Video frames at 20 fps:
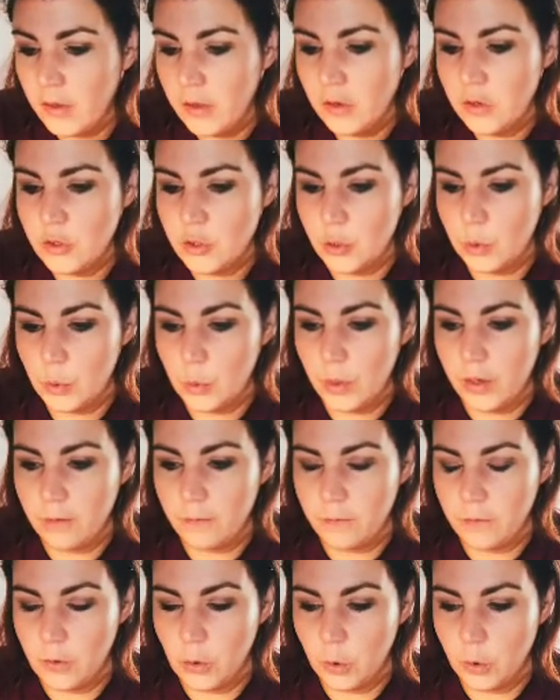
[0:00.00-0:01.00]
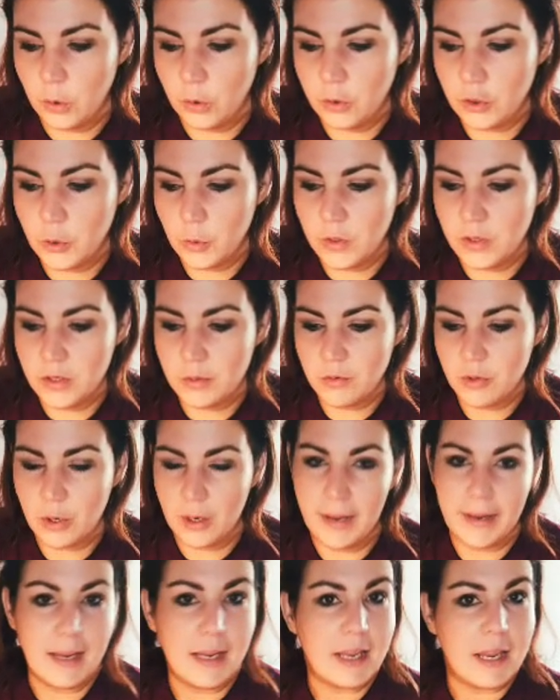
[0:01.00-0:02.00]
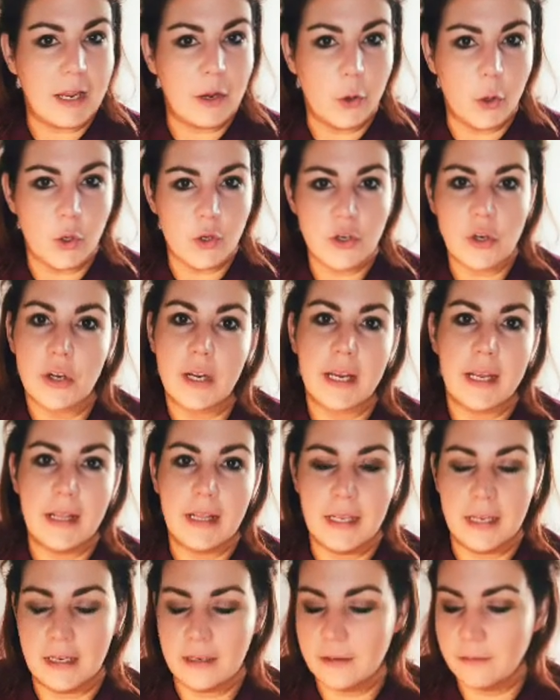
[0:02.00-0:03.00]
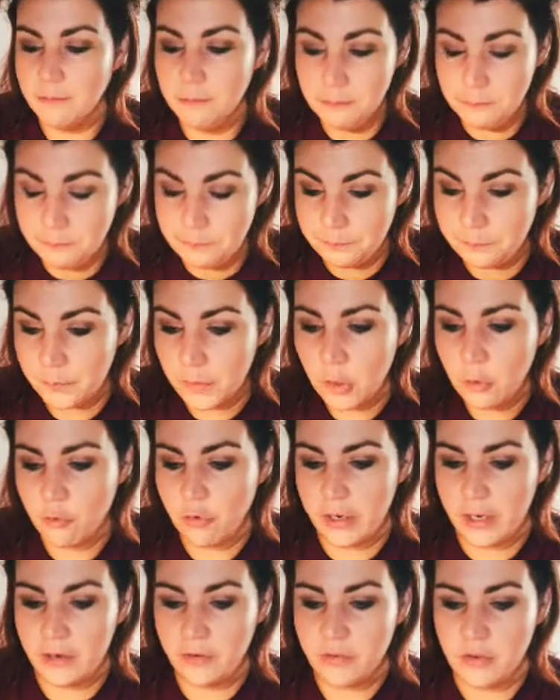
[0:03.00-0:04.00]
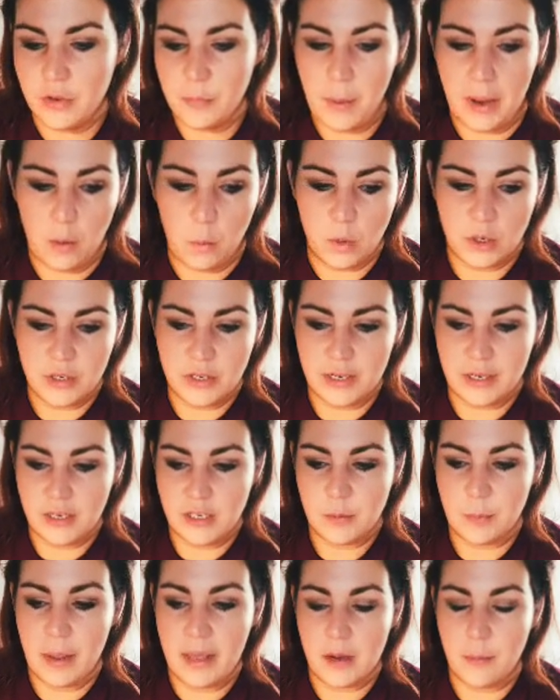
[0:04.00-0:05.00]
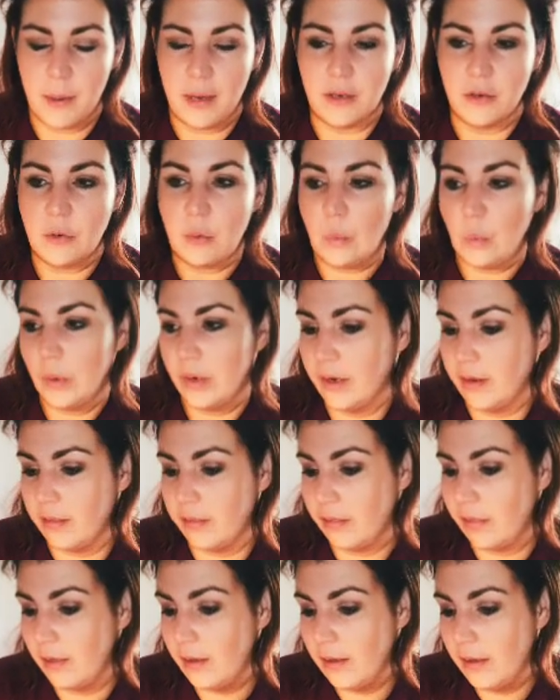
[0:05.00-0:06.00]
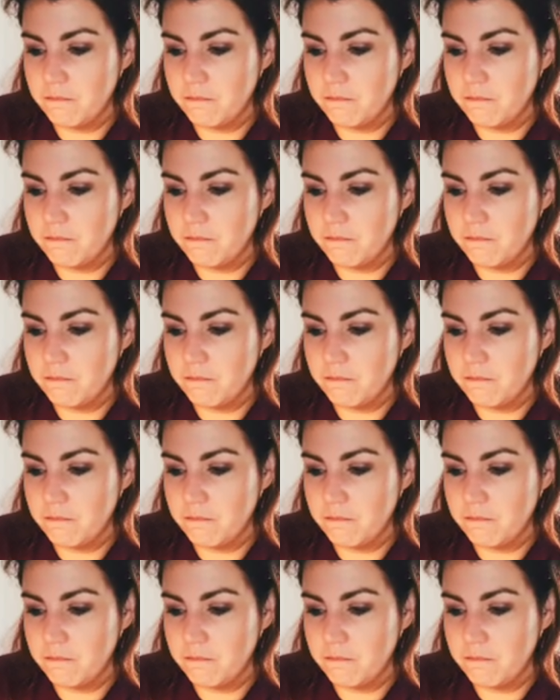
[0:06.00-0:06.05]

So if you're doing some sort of like chaos or alien race, you might want to experiment with